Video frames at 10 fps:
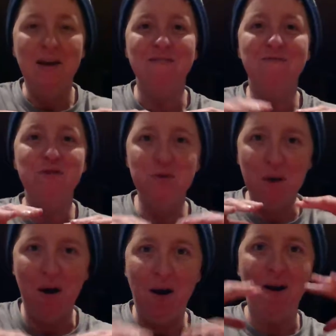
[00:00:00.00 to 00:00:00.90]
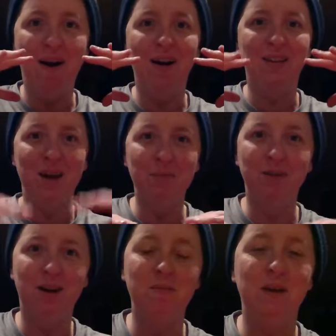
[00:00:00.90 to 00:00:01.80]
If you are a
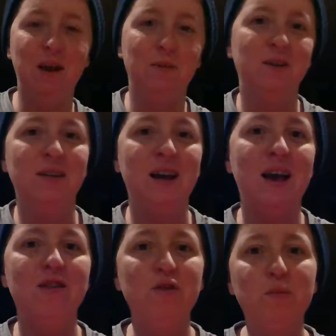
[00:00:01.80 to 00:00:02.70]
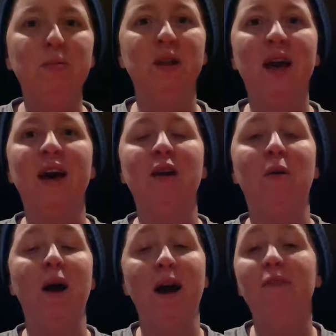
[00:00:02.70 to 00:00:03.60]
tabletop gamer today, you play
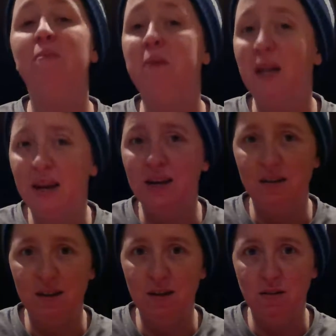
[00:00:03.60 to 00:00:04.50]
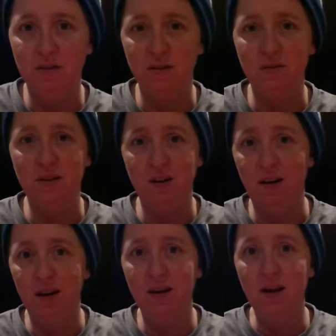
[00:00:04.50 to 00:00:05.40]
or have played Settlers of
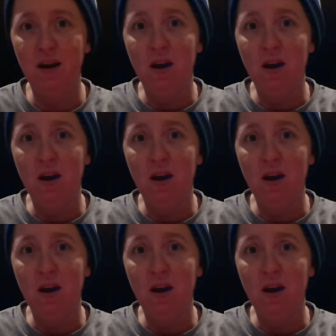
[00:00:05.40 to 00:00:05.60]
Catan.